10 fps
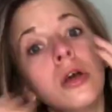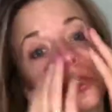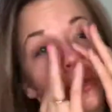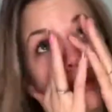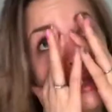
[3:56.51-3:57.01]

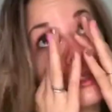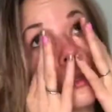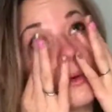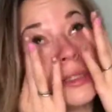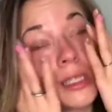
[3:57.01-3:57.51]
So these are
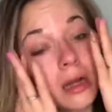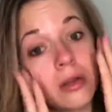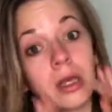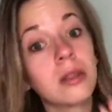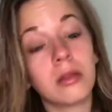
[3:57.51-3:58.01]
the ones that are
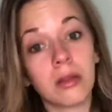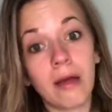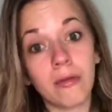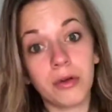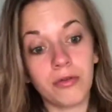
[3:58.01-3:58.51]
like
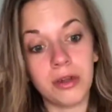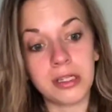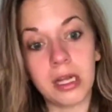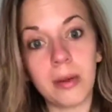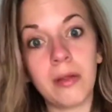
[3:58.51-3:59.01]
everyone freaked
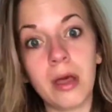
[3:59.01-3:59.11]
out about.